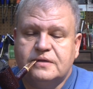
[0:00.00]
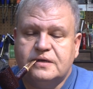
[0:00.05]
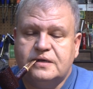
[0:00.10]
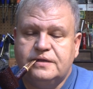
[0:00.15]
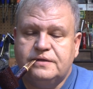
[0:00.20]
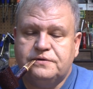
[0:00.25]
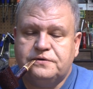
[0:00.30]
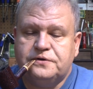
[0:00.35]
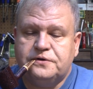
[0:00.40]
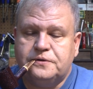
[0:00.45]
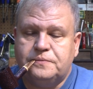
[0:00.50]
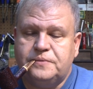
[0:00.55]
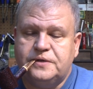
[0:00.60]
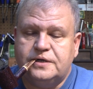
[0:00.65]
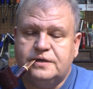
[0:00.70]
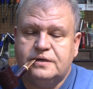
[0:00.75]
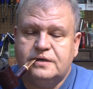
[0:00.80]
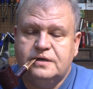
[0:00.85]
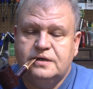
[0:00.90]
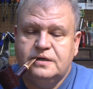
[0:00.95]
and this is a
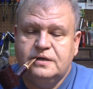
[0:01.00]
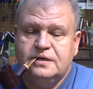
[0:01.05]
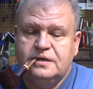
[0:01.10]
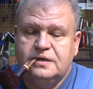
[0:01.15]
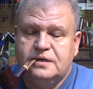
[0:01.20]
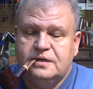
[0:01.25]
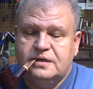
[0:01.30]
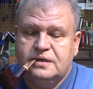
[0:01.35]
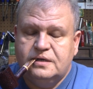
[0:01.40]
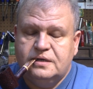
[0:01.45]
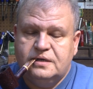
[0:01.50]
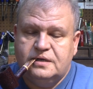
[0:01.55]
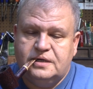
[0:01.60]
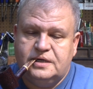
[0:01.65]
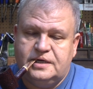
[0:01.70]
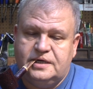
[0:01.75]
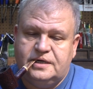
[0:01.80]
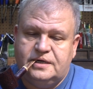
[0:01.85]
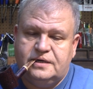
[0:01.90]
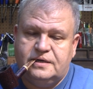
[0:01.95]
bit
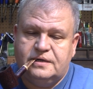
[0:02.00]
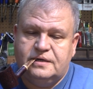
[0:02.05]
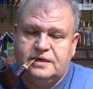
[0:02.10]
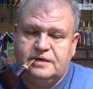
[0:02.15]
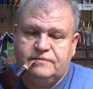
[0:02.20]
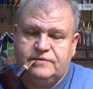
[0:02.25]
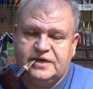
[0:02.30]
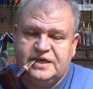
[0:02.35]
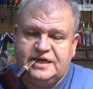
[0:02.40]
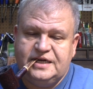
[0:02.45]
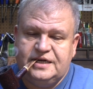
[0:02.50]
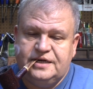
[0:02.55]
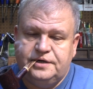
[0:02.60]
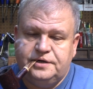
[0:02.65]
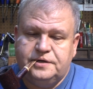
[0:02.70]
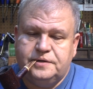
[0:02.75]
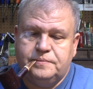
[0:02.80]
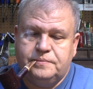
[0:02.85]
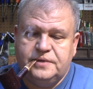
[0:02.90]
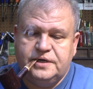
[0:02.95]
of a
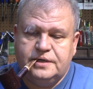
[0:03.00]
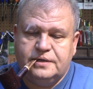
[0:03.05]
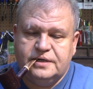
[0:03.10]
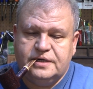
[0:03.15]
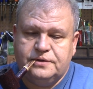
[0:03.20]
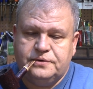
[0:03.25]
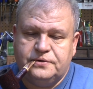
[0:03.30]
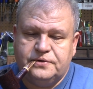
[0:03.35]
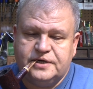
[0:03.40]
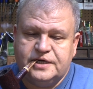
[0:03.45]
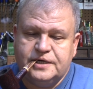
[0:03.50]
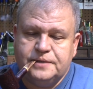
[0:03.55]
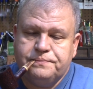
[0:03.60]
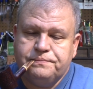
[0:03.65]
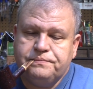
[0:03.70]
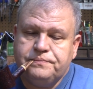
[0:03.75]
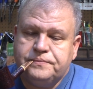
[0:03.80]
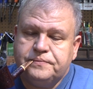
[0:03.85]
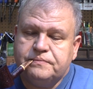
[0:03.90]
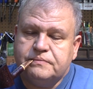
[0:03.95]
tangent, but that's okay.
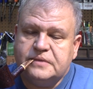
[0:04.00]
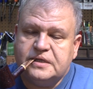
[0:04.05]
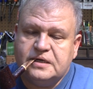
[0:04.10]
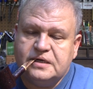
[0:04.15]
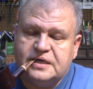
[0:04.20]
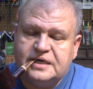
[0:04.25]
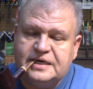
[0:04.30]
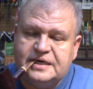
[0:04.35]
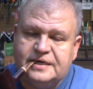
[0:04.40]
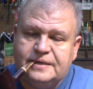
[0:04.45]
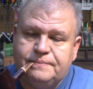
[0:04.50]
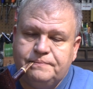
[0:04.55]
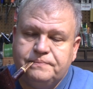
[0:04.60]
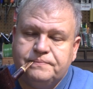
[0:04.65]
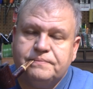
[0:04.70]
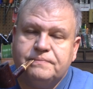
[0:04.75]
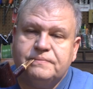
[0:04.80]
I